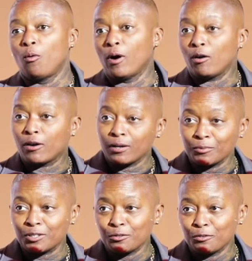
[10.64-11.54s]

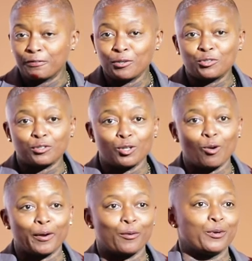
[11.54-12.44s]
Welcome to Future
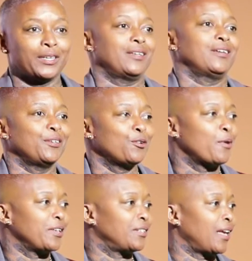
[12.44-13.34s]
Lawyer Week
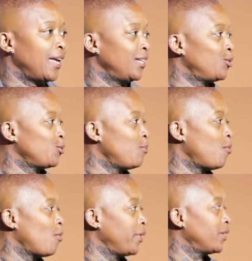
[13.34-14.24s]
U S A two
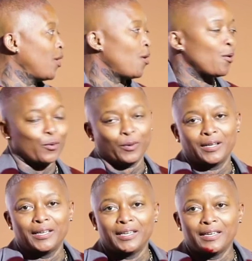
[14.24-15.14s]
point oh,
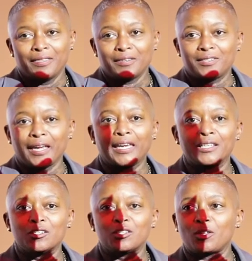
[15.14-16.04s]
the
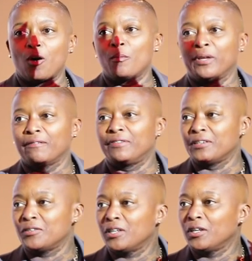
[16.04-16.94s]
second installment of
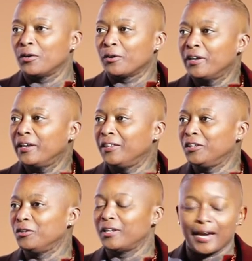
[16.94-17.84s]
this here
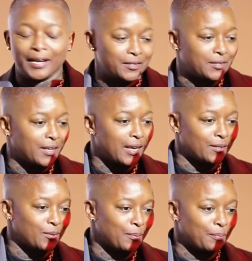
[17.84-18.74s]
in the United
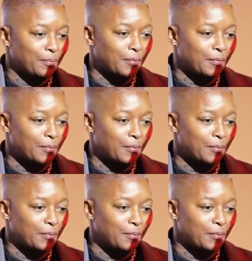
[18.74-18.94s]
States.